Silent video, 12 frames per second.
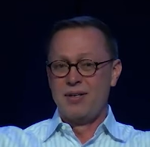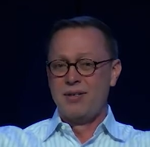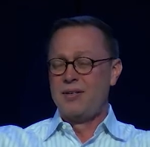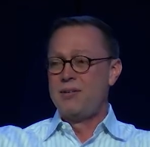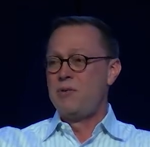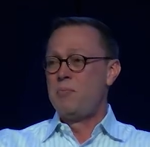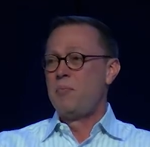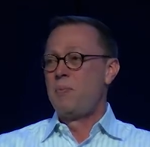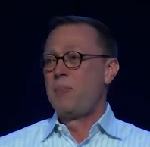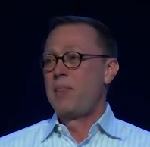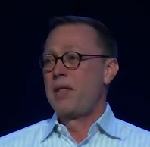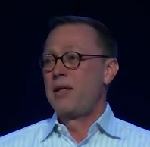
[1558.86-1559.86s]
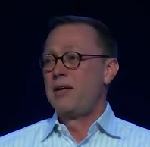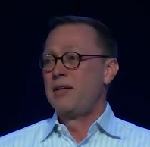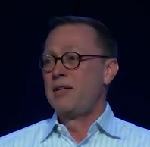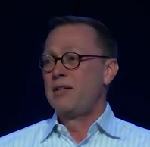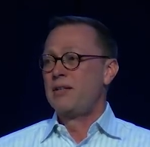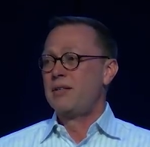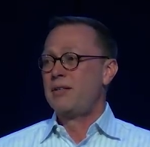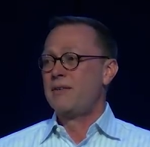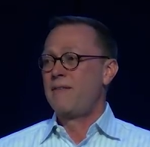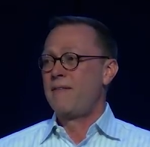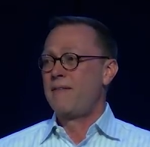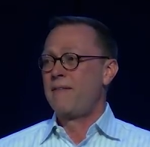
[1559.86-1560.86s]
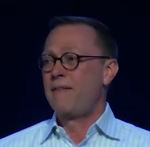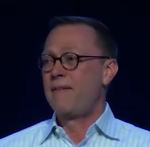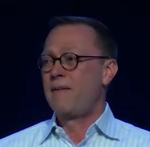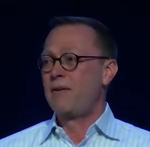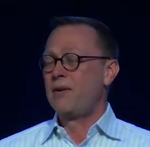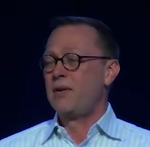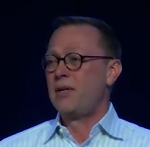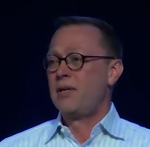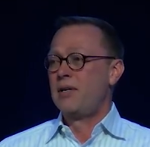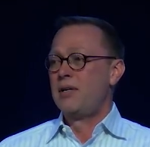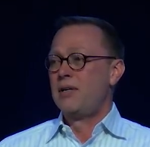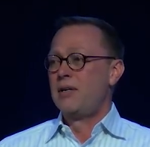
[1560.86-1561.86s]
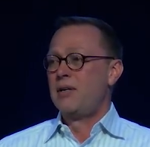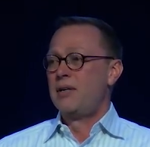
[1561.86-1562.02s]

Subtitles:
Nobody speaks.